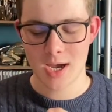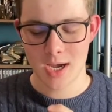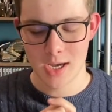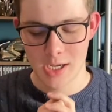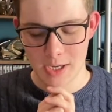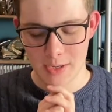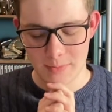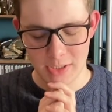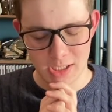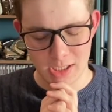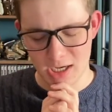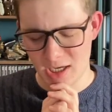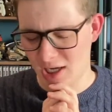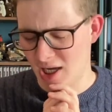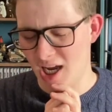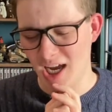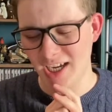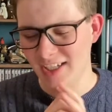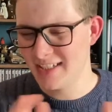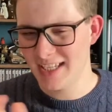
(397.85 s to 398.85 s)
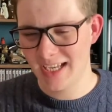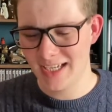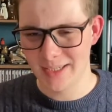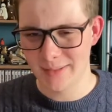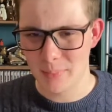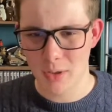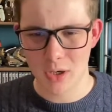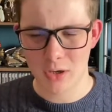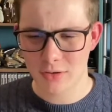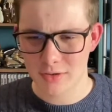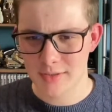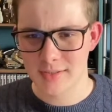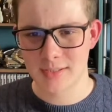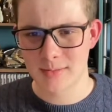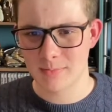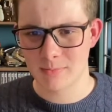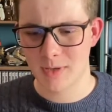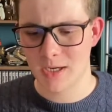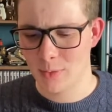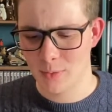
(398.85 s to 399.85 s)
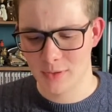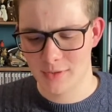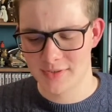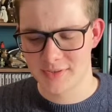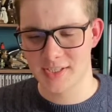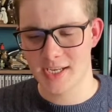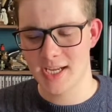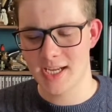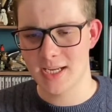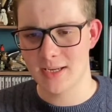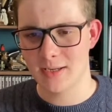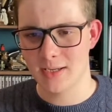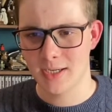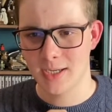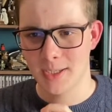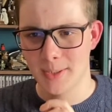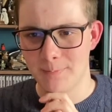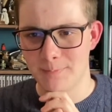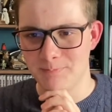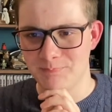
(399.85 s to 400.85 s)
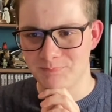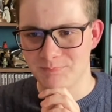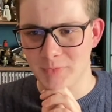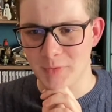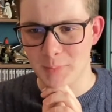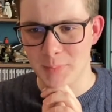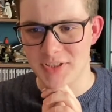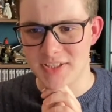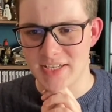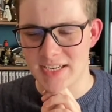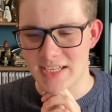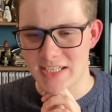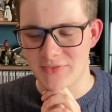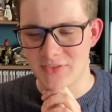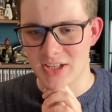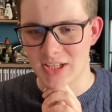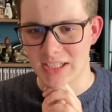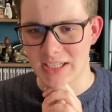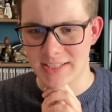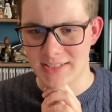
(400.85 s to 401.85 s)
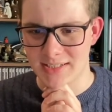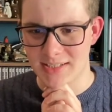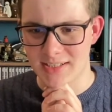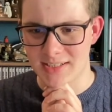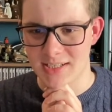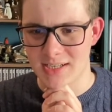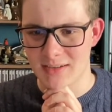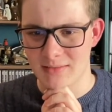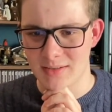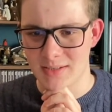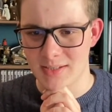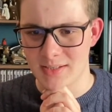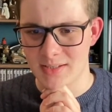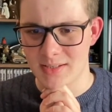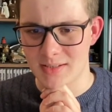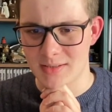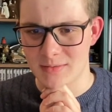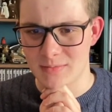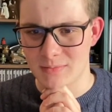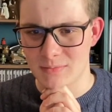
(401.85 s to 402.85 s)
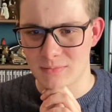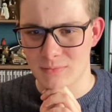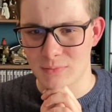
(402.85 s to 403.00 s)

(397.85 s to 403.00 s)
um, you know, ideally boxed, I will say, um, particularly for the classic series.